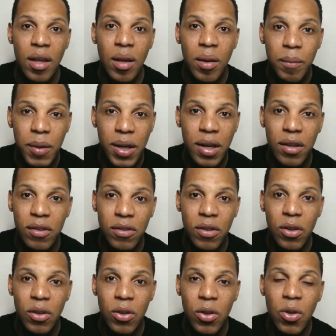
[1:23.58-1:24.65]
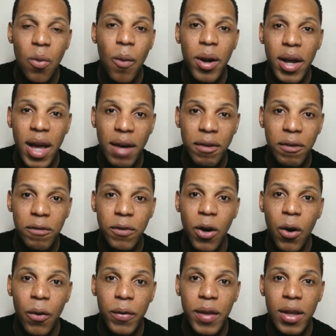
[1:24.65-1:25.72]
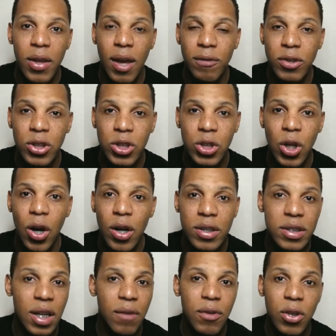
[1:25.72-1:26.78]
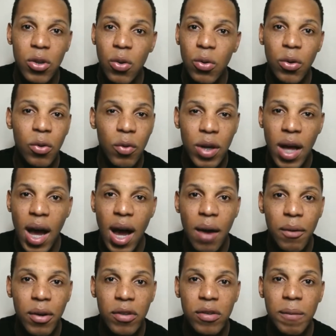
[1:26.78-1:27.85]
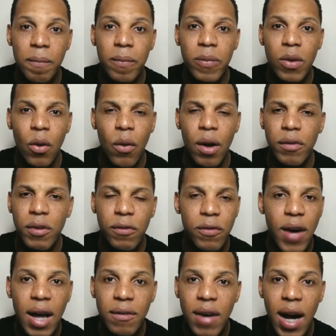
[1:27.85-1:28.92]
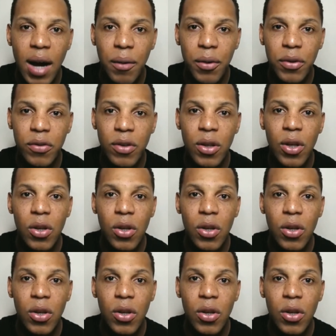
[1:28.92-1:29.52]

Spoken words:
Because you don't want to have a phone that you have to charge every 2 to 3 hours or every 5 hours.